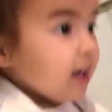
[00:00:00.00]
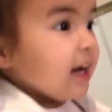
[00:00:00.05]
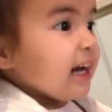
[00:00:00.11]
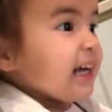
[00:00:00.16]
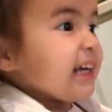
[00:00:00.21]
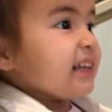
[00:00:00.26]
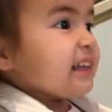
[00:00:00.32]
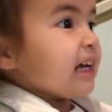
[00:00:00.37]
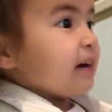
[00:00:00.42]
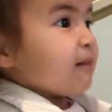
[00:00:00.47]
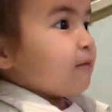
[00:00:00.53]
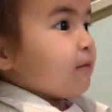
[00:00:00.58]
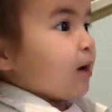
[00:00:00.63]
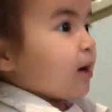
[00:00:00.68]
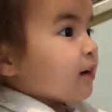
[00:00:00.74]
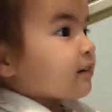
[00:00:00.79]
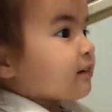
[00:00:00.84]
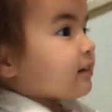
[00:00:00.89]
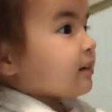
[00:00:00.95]
It's
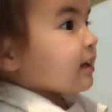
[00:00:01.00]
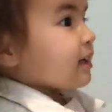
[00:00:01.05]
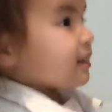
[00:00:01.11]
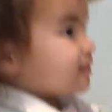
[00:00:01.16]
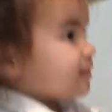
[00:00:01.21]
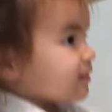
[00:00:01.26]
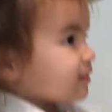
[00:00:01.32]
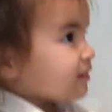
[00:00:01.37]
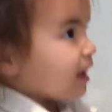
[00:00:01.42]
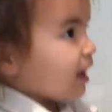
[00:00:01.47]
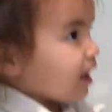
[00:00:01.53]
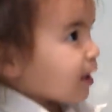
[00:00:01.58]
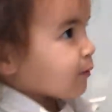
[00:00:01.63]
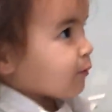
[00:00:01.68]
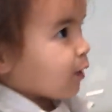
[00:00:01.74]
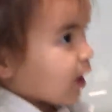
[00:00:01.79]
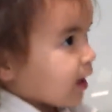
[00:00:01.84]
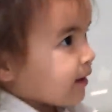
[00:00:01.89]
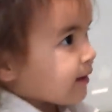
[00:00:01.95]
not
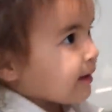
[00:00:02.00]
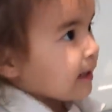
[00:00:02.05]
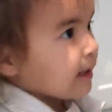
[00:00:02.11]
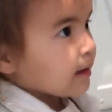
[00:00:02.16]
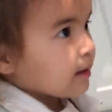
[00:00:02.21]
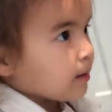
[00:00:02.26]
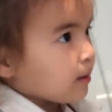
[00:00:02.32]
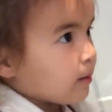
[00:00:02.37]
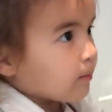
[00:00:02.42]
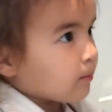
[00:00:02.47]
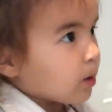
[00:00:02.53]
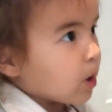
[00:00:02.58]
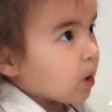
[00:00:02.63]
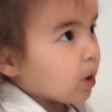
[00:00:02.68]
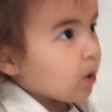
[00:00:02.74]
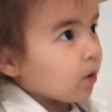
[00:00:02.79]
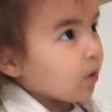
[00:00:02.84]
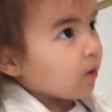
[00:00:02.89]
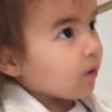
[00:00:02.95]
working anymore.